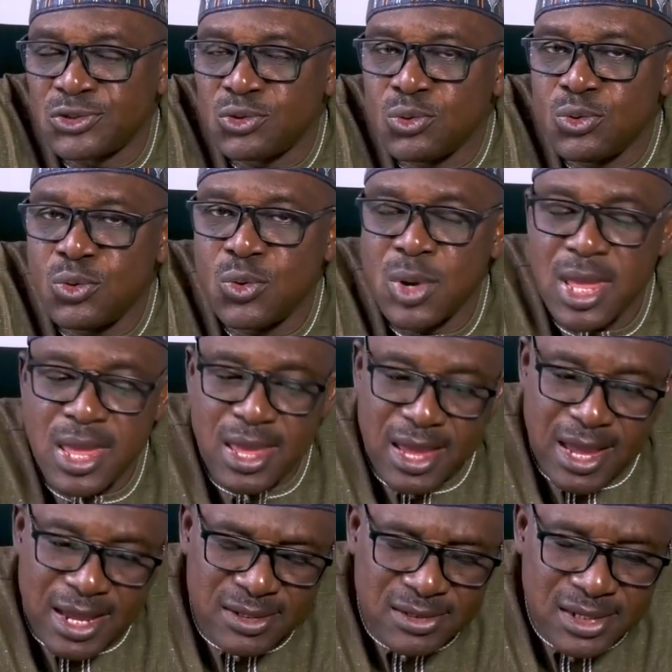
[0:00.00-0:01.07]
So,
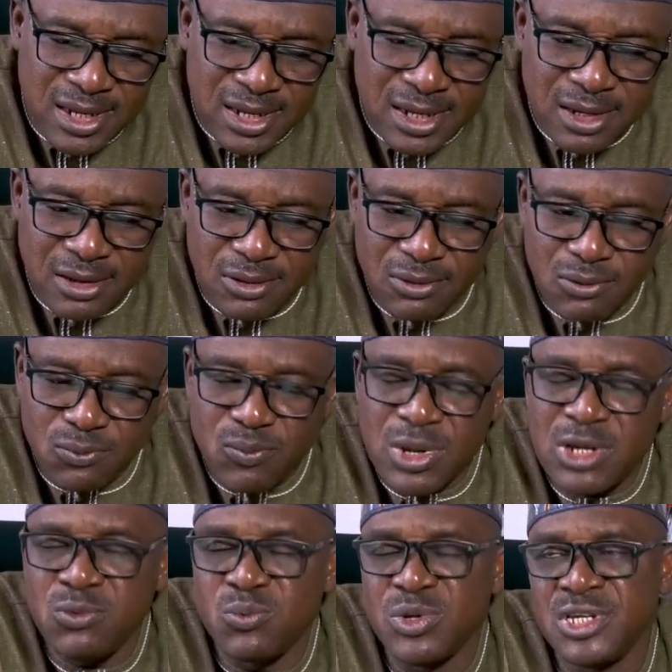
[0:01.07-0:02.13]
and
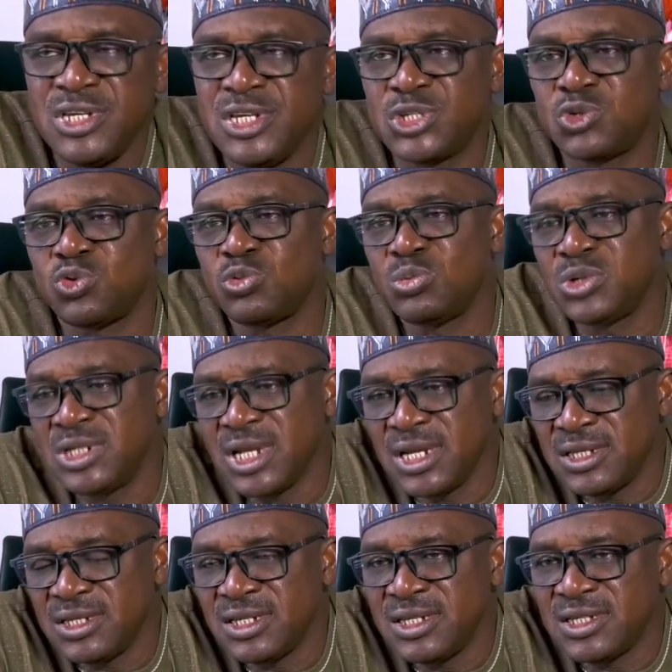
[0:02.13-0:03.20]
when we
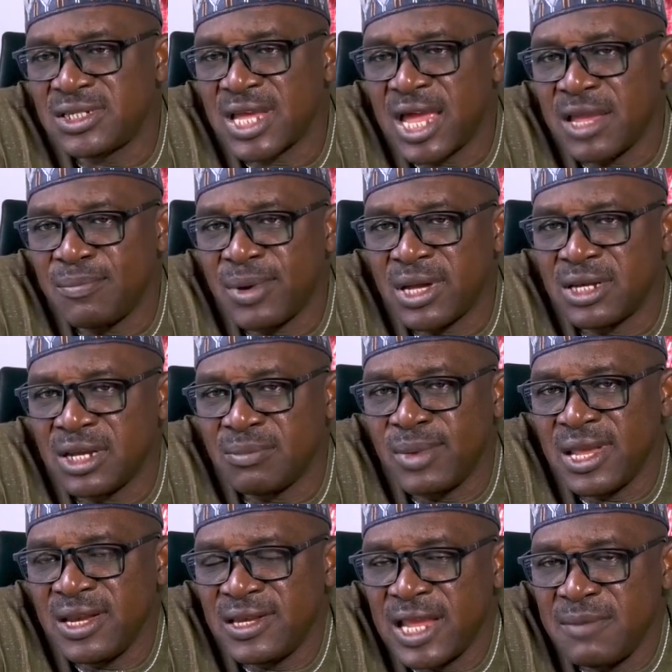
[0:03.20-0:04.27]
distributed this IPADEC, by
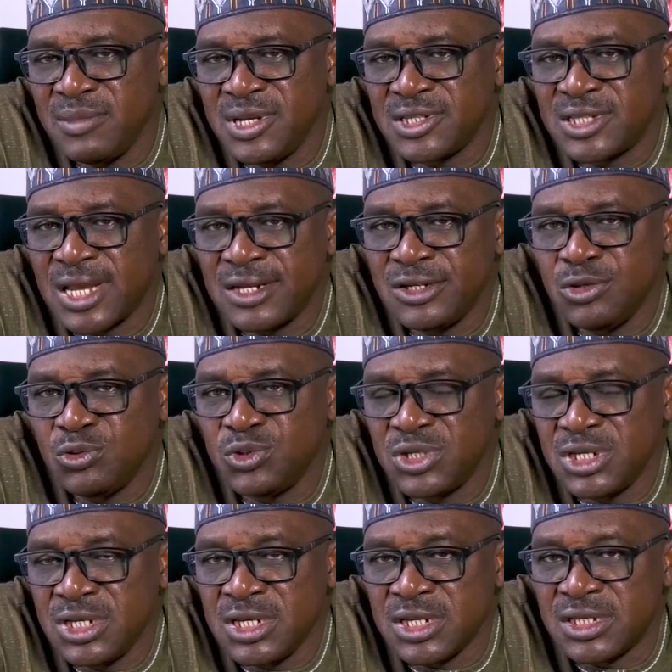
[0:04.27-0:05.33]
the time they start
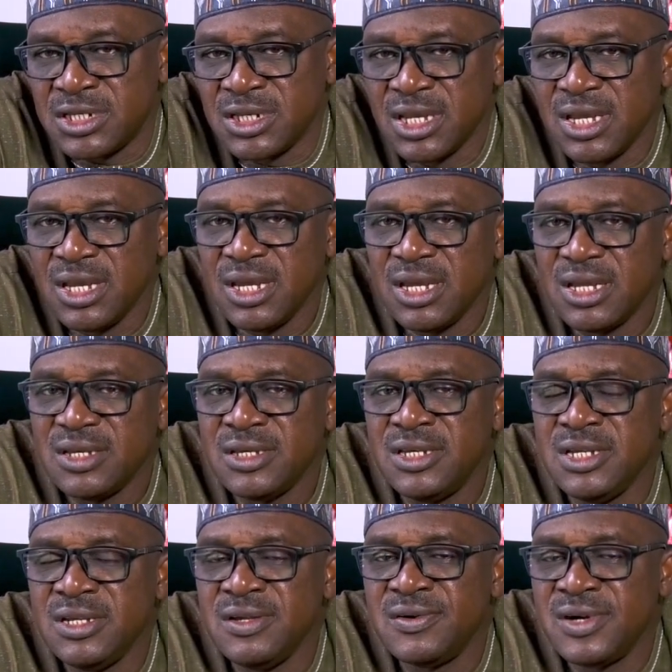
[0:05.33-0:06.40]
using it,
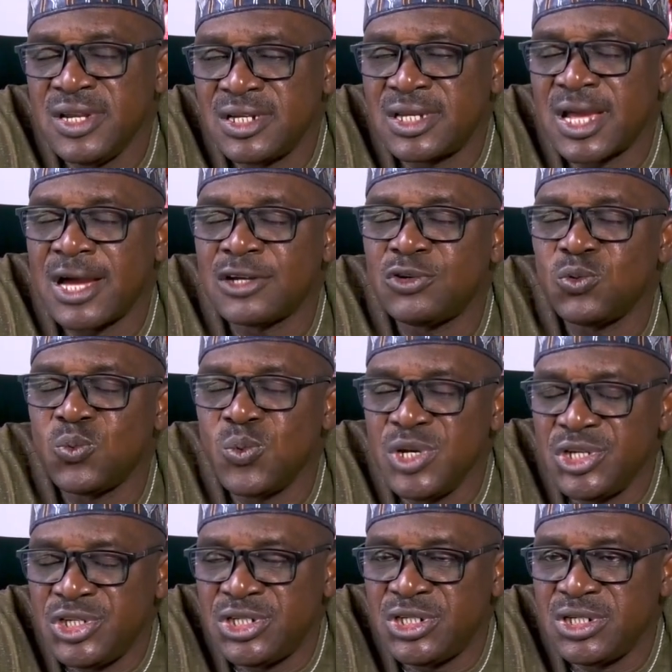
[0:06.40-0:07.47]
the rate at
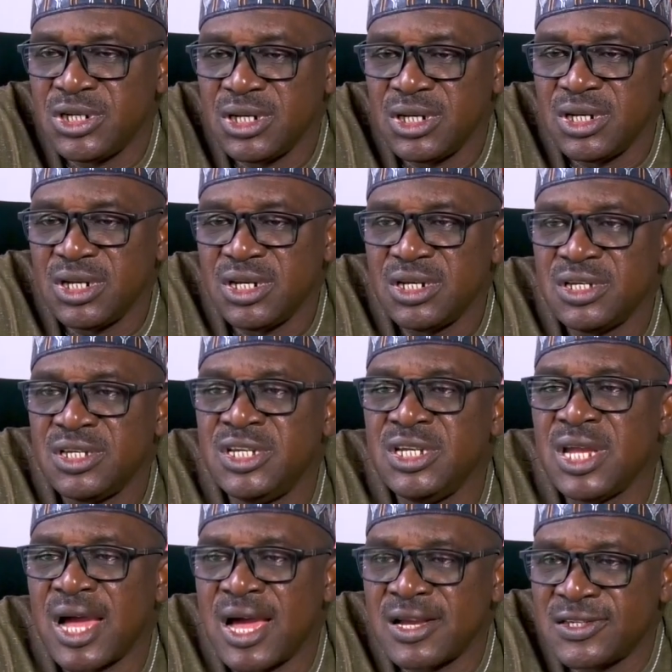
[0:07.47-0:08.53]
which
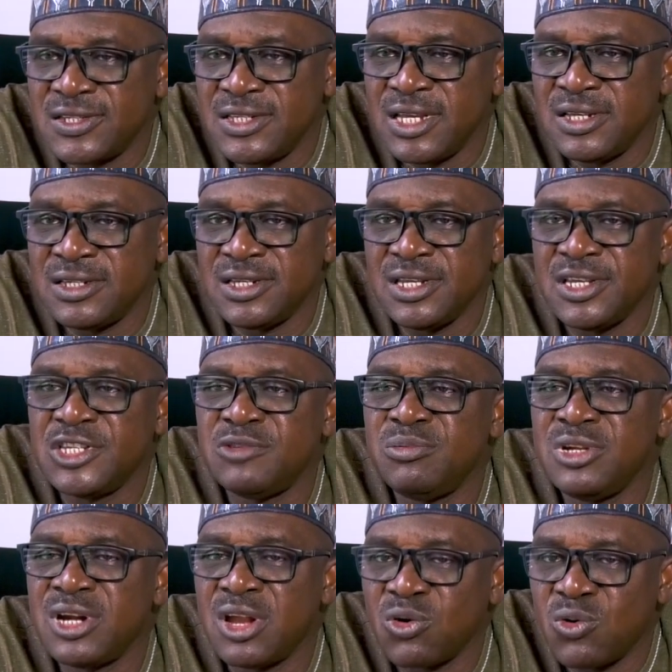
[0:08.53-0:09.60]
the accident is
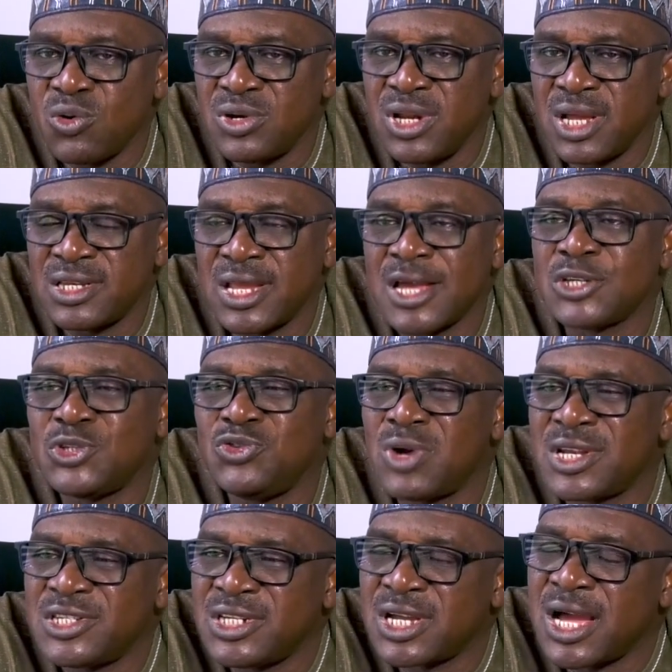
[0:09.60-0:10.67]
being recorded has
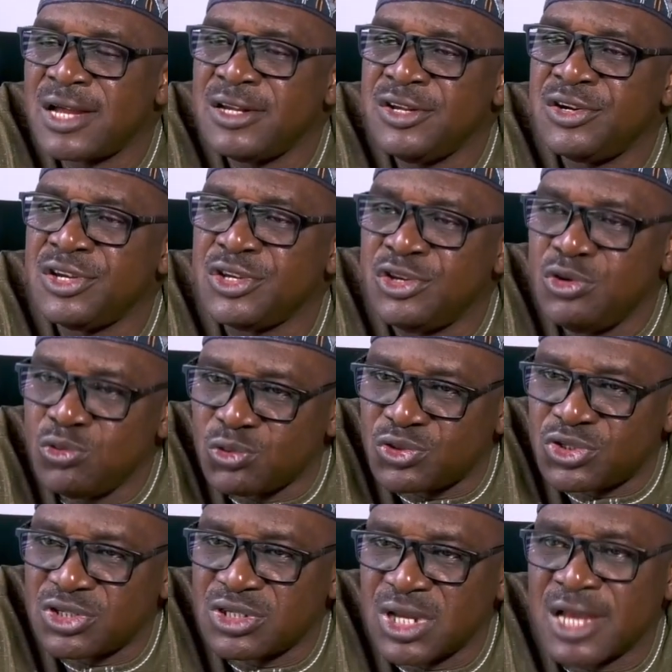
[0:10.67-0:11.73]
drastically
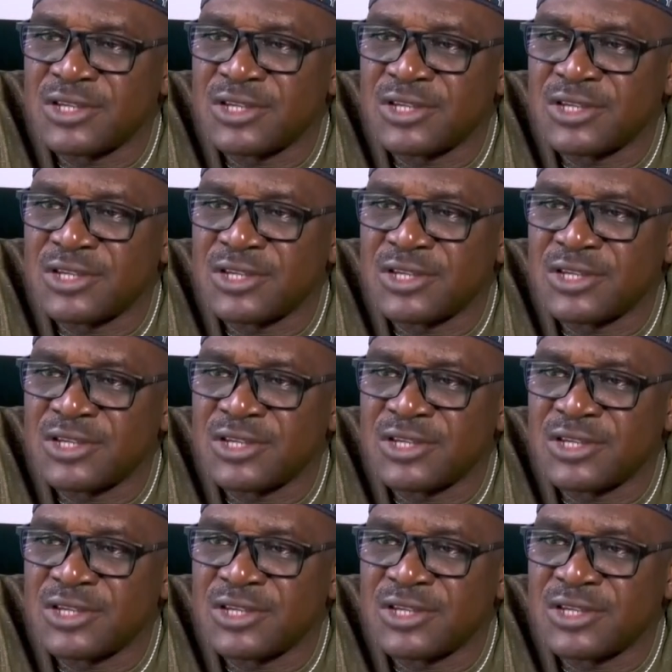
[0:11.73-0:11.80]
reduced,